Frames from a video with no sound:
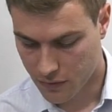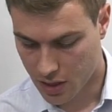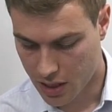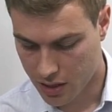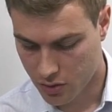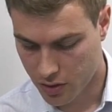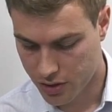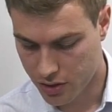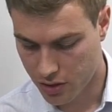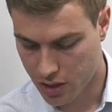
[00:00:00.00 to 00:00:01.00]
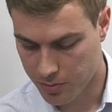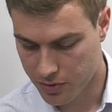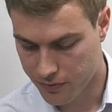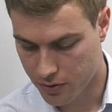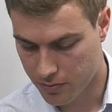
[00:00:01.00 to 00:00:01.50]
Next question
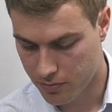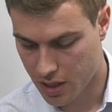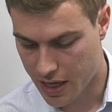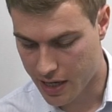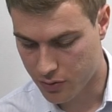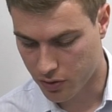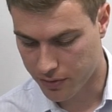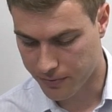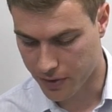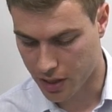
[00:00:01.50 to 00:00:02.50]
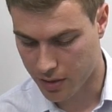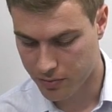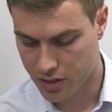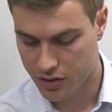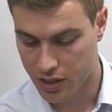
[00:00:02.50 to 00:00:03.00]
comes from Edward
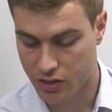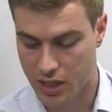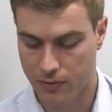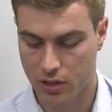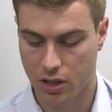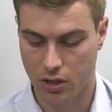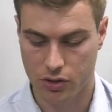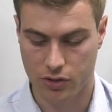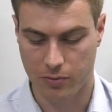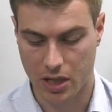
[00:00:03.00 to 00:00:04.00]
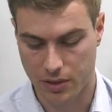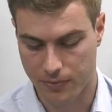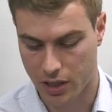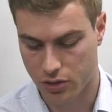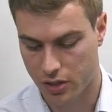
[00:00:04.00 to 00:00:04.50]
Farms. He says, given the cost of
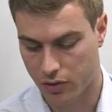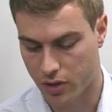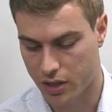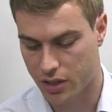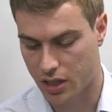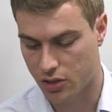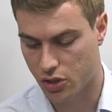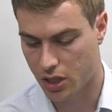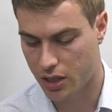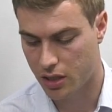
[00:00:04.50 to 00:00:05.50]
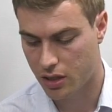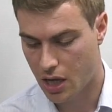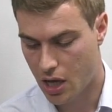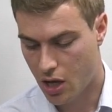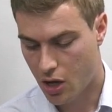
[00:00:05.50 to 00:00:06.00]
manufacturing rising in China,
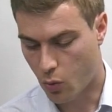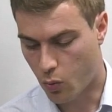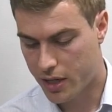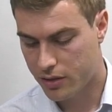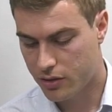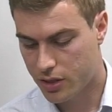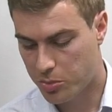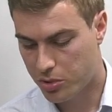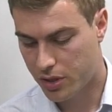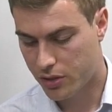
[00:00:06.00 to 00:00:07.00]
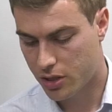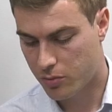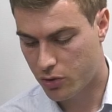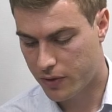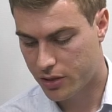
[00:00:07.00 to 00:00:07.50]
where do you see production
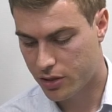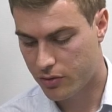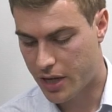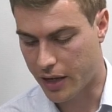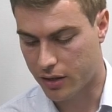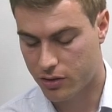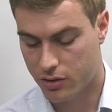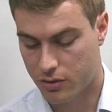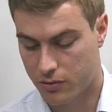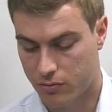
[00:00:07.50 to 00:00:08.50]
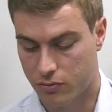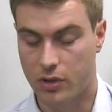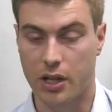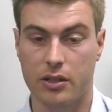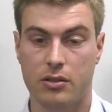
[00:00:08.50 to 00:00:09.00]
moving to next?
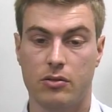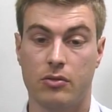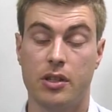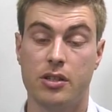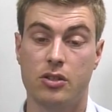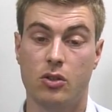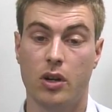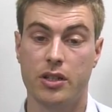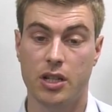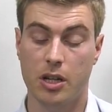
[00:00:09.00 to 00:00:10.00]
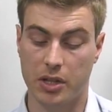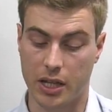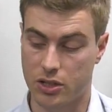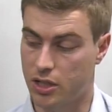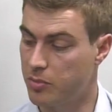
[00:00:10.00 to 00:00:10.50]
Right, well this is quite timely
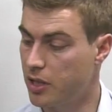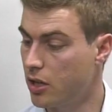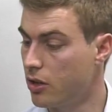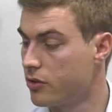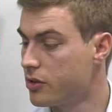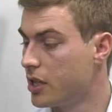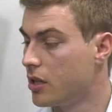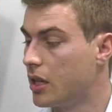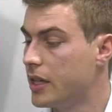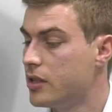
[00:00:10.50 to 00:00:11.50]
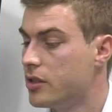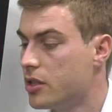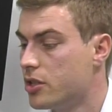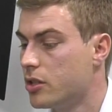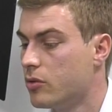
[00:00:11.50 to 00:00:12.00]
actually, because in our latest
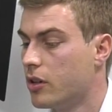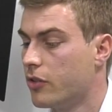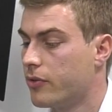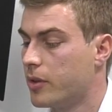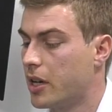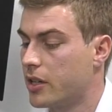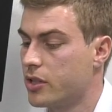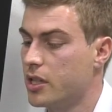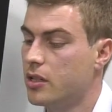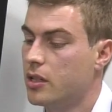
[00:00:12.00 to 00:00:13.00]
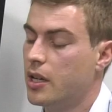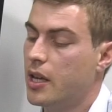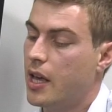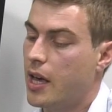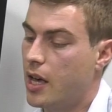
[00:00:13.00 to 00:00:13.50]
issue of the magazine,
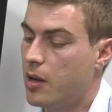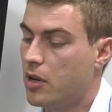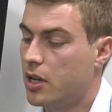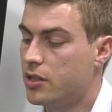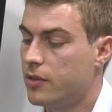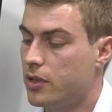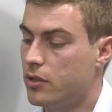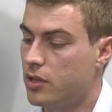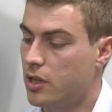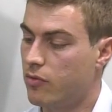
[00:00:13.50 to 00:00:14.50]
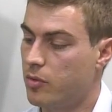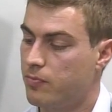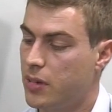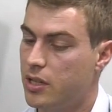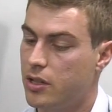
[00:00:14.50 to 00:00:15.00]
I interviewed
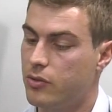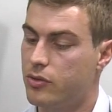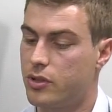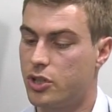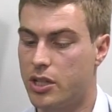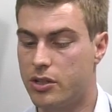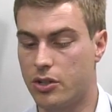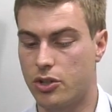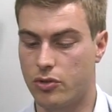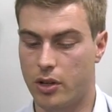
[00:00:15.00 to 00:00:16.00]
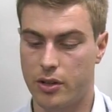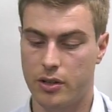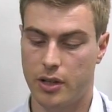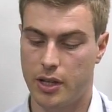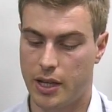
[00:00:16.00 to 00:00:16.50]
Rapido's Jason
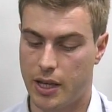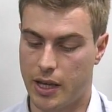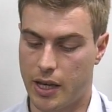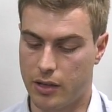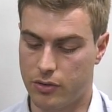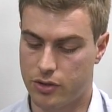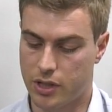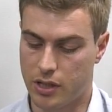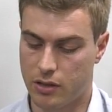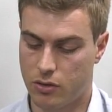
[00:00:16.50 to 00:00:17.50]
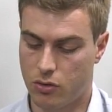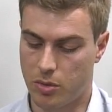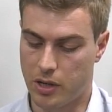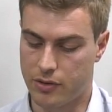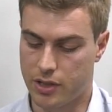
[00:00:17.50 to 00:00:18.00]
Schron. You'll see all
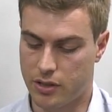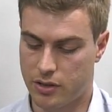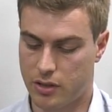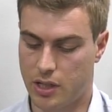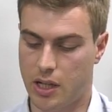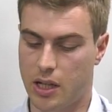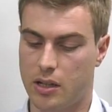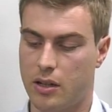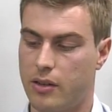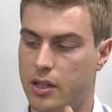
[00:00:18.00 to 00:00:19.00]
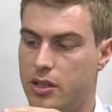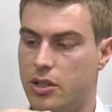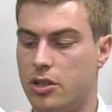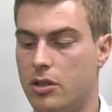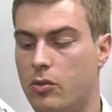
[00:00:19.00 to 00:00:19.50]
about it in this
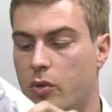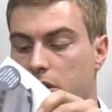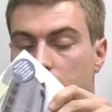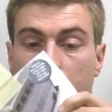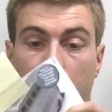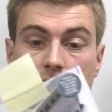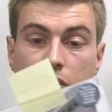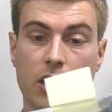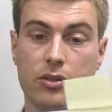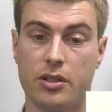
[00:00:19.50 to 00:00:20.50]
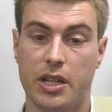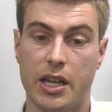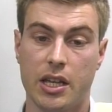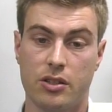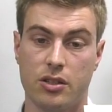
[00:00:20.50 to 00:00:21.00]
issue, which is on sale
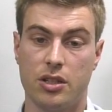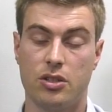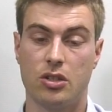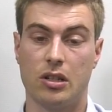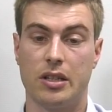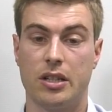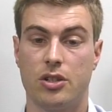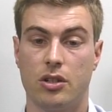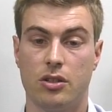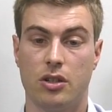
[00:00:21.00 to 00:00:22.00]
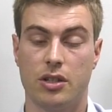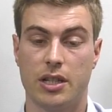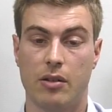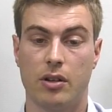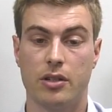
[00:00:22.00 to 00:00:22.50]
today as a digital edition. You can
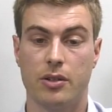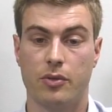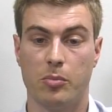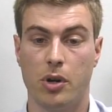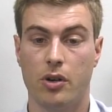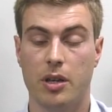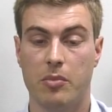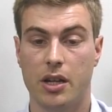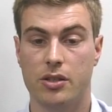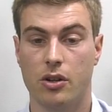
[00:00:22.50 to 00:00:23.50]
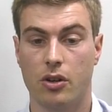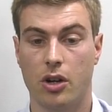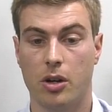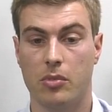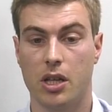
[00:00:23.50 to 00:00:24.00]
download it from
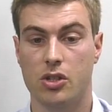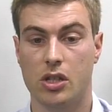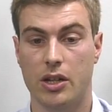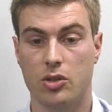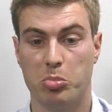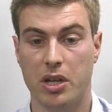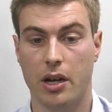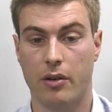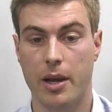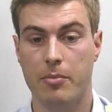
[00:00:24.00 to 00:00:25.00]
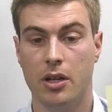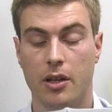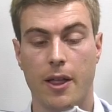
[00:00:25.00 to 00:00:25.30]
pocketmags.com/BRM.